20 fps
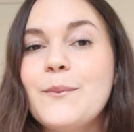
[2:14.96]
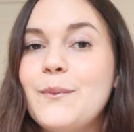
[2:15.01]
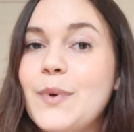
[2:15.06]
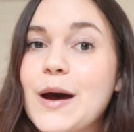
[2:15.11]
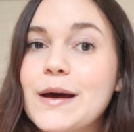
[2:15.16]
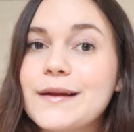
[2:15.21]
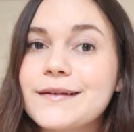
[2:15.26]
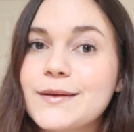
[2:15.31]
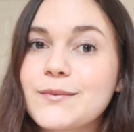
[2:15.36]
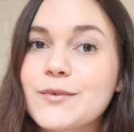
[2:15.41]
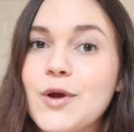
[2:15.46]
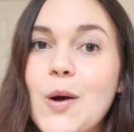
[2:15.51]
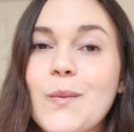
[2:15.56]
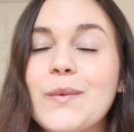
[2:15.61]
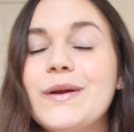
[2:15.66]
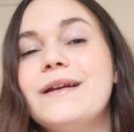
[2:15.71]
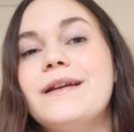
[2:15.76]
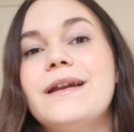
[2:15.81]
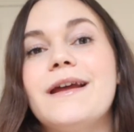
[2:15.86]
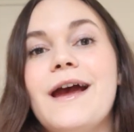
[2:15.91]
But some
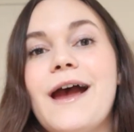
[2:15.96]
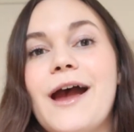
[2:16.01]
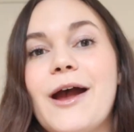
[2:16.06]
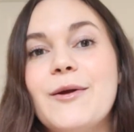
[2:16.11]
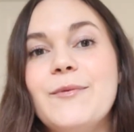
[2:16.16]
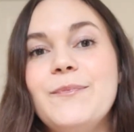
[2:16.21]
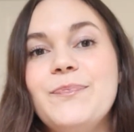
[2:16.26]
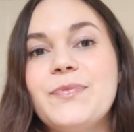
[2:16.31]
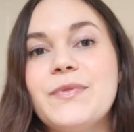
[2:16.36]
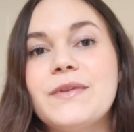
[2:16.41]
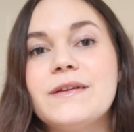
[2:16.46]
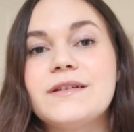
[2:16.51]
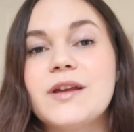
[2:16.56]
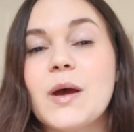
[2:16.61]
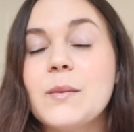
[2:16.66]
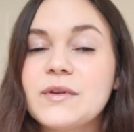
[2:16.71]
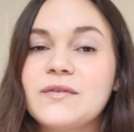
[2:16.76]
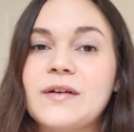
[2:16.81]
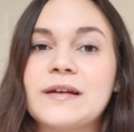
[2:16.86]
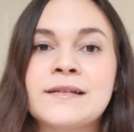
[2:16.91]
common um,
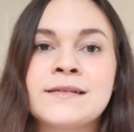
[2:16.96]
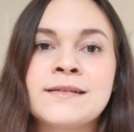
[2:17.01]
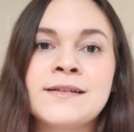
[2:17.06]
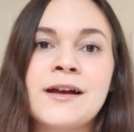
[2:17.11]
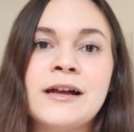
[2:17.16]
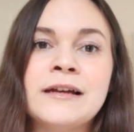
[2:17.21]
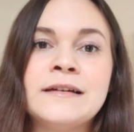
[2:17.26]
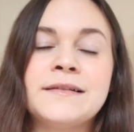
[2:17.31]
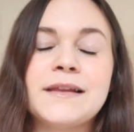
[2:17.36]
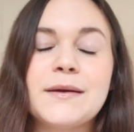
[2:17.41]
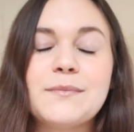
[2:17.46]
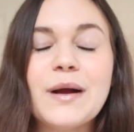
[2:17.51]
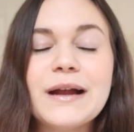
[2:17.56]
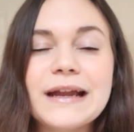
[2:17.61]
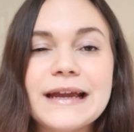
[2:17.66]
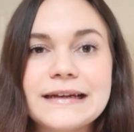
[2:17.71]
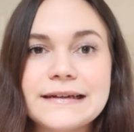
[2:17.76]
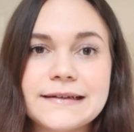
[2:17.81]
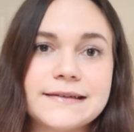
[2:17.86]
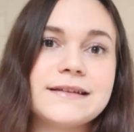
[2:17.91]
types of exercise that
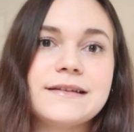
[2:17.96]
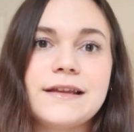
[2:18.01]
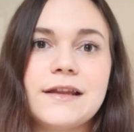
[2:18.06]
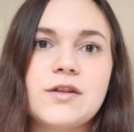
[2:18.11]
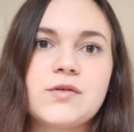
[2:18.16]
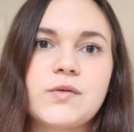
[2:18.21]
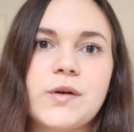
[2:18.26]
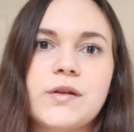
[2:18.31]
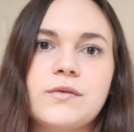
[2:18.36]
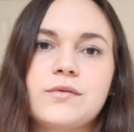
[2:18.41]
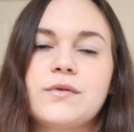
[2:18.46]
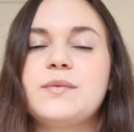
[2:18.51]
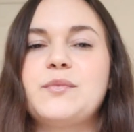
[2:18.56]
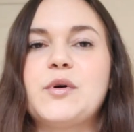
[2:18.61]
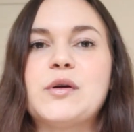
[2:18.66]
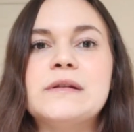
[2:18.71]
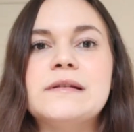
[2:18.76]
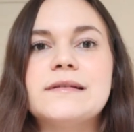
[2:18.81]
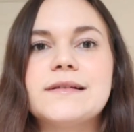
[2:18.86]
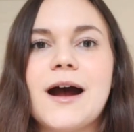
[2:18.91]
might elicit this stress
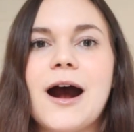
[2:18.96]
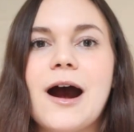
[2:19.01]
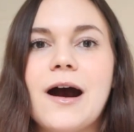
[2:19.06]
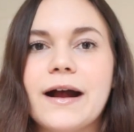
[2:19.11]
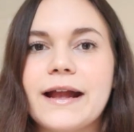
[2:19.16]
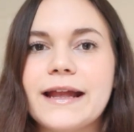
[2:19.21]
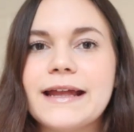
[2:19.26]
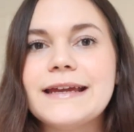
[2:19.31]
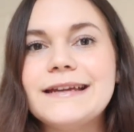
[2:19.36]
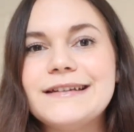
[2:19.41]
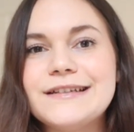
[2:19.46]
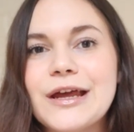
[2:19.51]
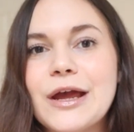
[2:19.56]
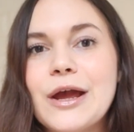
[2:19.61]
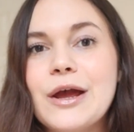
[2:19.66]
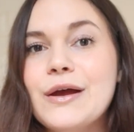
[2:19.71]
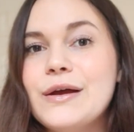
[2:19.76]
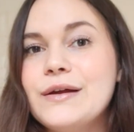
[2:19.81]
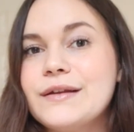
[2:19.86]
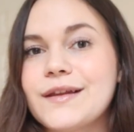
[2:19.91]
response are HIIT,
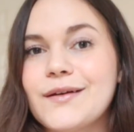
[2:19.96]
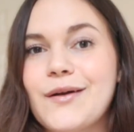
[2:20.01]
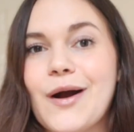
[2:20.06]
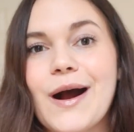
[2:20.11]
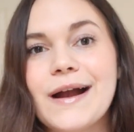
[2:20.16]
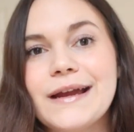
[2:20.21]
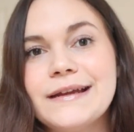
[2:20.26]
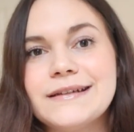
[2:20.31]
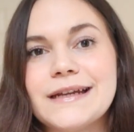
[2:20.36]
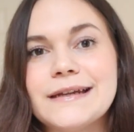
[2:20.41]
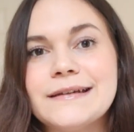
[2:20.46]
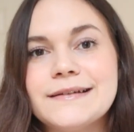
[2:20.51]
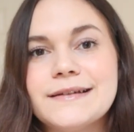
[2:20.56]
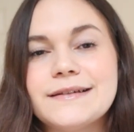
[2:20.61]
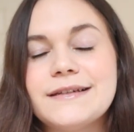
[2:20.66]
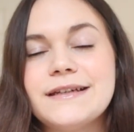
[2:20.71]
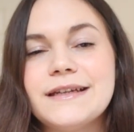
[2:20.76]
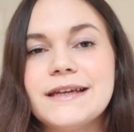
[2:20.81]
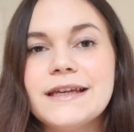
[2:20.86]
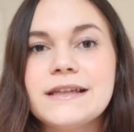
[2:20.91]
so high
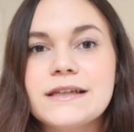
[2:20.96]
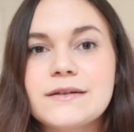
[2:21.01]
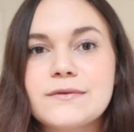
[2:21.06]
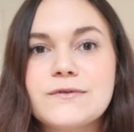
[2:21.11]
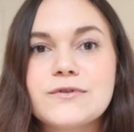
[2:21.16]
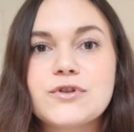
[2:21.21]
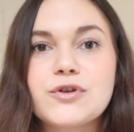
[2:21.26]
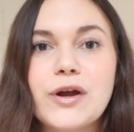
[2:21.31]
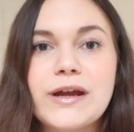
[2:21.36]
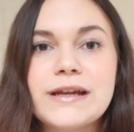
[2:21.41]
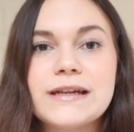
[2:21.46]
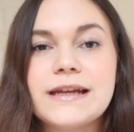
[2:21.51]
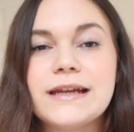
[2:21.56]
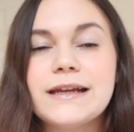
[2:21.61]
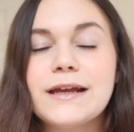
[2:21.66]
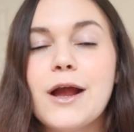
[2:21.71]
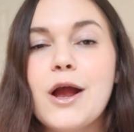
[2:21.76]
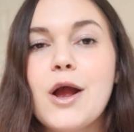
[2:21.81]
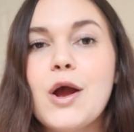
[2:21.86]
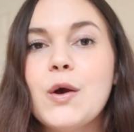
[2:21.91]
intensity interval
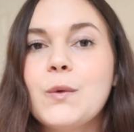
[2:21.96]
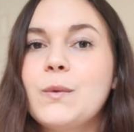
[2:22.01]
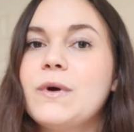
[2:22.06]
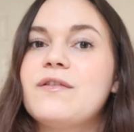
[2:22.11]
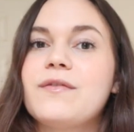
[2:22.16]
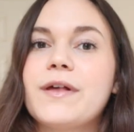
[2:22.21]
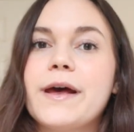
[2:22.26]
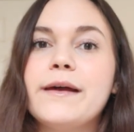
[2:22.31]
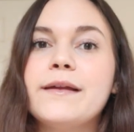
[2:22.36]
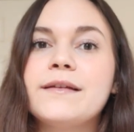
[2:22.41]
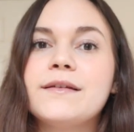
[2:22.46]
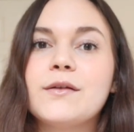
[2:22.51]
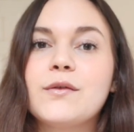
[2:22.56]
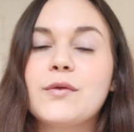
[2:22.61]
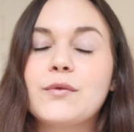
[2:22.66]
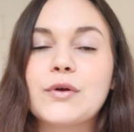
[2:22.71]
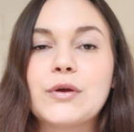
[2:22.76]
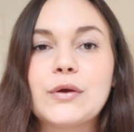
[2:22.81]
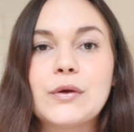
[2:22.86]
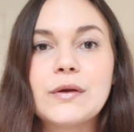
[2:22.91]
training, whether that's
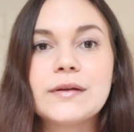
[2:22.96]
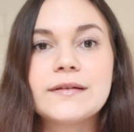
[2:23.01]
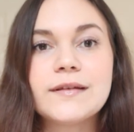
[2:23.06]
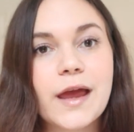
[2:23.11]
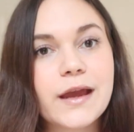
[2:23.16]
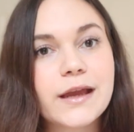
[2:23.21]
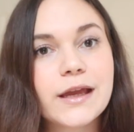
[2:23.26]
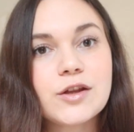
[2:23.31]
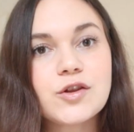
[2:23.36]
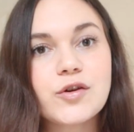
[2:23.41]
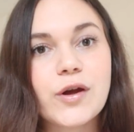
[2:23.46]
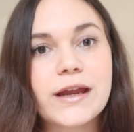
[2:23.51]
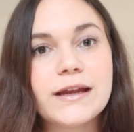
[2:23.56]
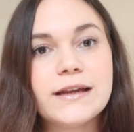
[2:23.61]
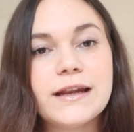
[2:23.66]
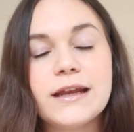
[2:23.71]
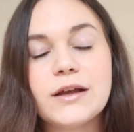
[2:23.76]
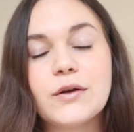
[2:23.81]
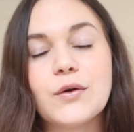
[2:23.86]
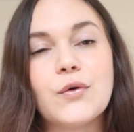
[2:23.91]
through circuit
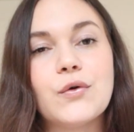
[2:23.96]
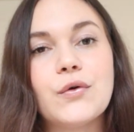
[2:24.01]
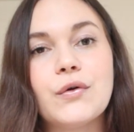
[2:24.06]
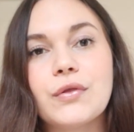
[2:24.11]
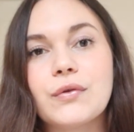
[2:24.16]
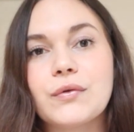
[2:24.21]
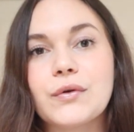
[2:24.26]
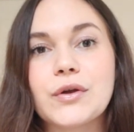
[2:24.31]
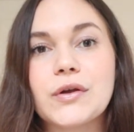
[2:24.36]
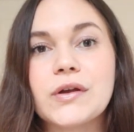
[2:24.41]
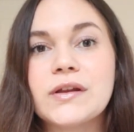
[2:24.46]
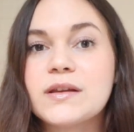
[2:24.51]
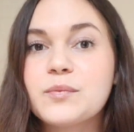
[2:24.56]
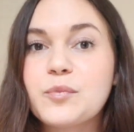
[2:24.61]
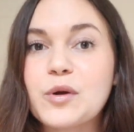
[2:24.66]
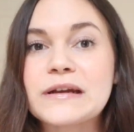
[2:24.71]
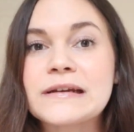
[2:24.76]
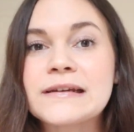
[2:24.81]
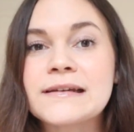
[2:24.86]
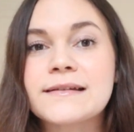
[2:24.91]
training or through
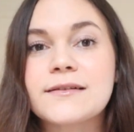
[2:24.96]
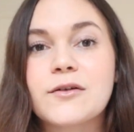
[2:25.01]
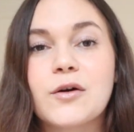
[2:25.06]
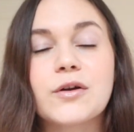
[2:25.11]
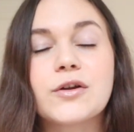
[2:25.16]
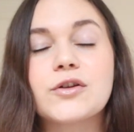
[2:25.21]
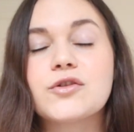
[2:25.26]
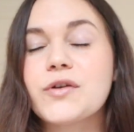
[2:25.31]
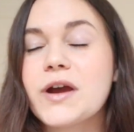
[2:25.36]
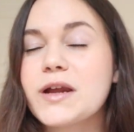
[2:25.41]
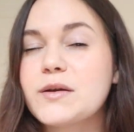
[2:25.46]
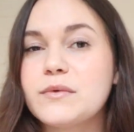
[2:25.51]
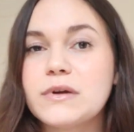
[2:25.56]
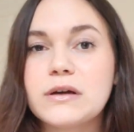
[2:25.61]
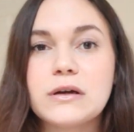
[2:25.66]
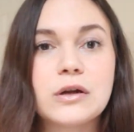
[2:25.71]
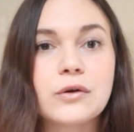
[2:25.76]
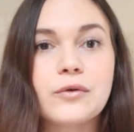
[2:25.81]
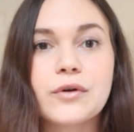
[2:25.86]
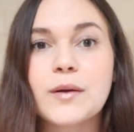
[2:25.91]
sprints on a
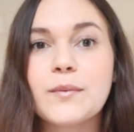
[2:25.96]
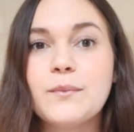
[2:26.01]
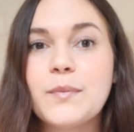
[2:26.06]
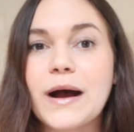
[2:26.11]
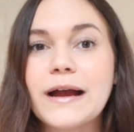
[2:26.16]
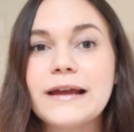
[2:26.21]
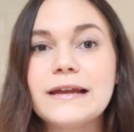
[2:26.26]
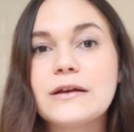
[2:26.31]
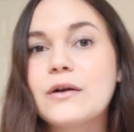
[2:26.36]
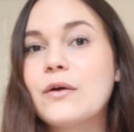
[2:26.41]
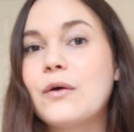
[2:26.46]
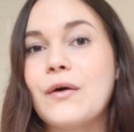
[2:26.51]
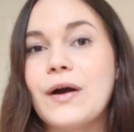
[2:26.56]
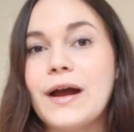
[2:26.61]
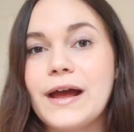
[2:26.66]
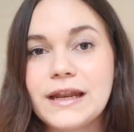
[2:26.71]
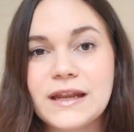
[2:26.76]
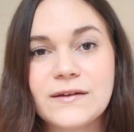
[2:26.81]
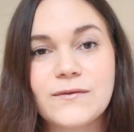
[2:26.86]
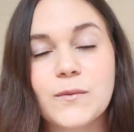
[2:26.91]
treadmill or on a bike or
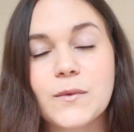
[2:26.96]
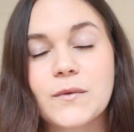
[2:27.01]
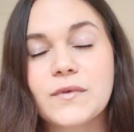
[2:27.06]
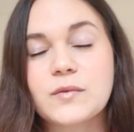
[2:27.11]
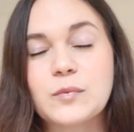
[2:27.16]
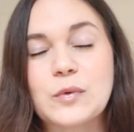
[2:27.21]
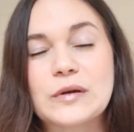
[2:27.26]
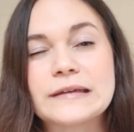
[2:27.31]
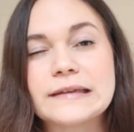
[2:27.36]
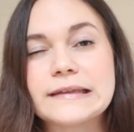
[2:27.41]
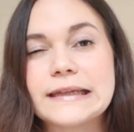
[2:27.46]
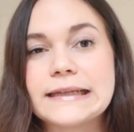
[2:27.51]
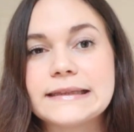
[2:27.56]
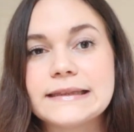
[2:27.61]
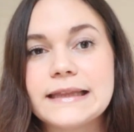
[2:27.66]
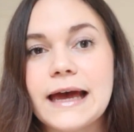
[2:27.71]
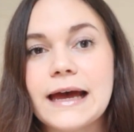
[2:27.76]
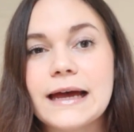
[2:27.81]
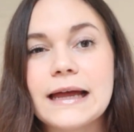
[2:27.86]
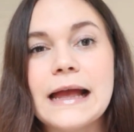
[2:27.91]
any form of sprints
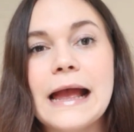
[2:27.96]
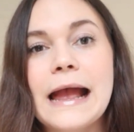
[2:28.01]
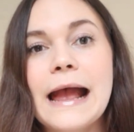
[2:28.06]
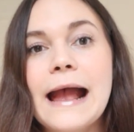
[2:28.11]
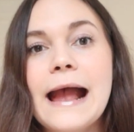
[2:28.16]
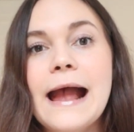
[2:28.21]
like that.